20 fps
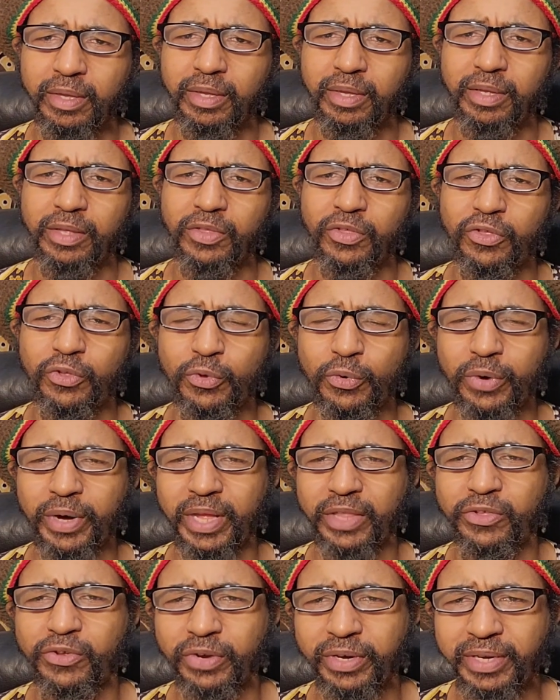Ensure
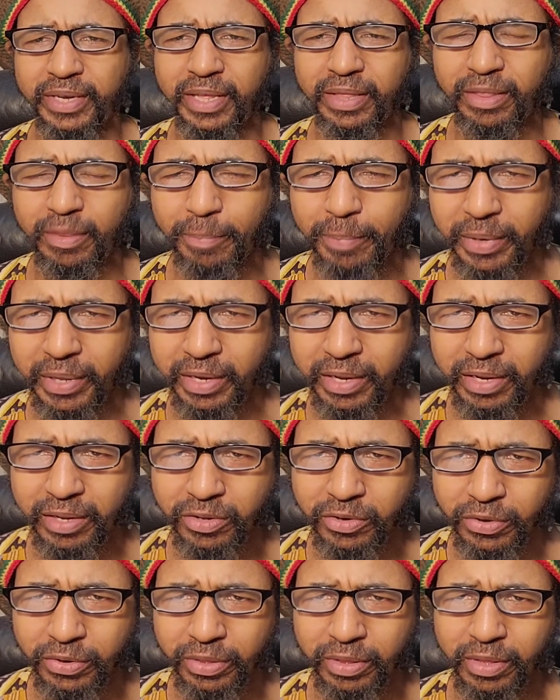that you're disciplined in
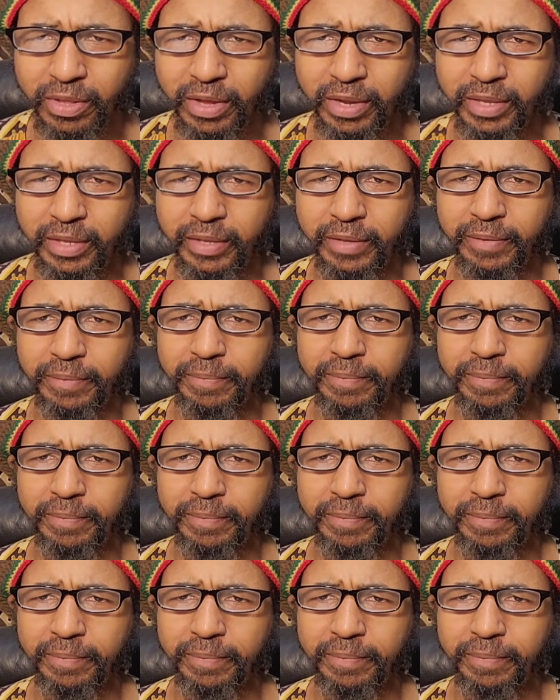your study.